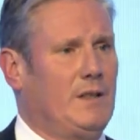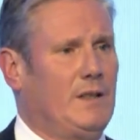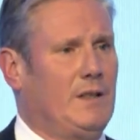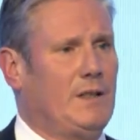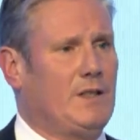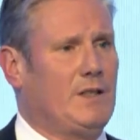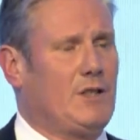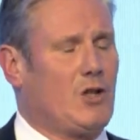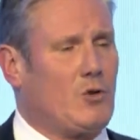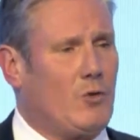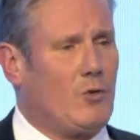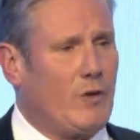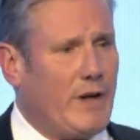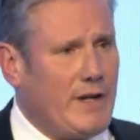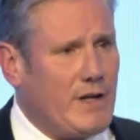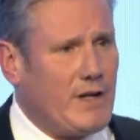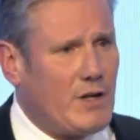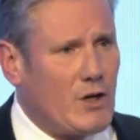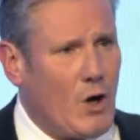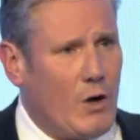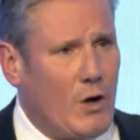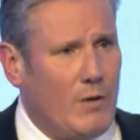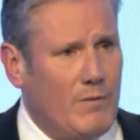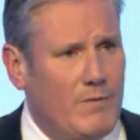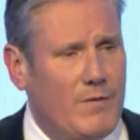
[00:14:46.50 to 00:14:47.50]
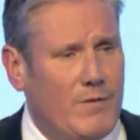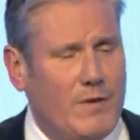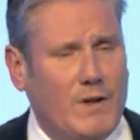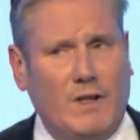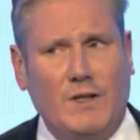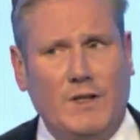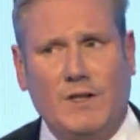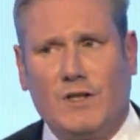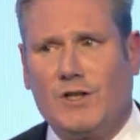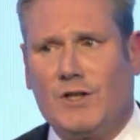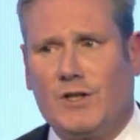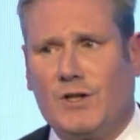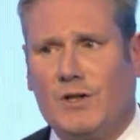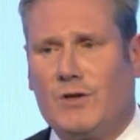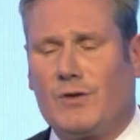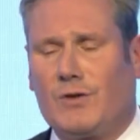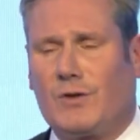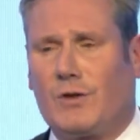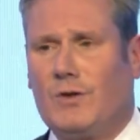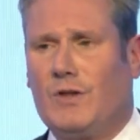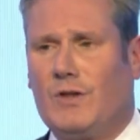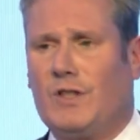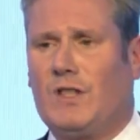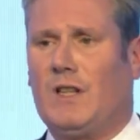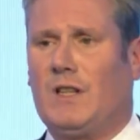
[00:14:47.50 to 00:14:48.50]
to create confidence
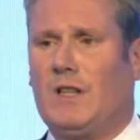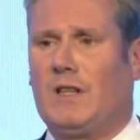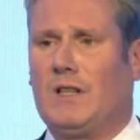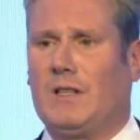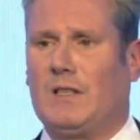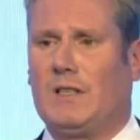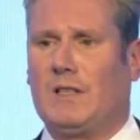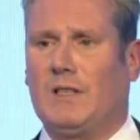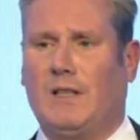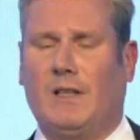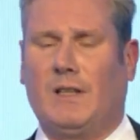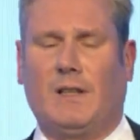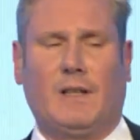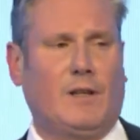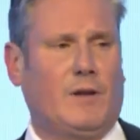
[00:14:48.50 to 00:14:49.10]
through certainty.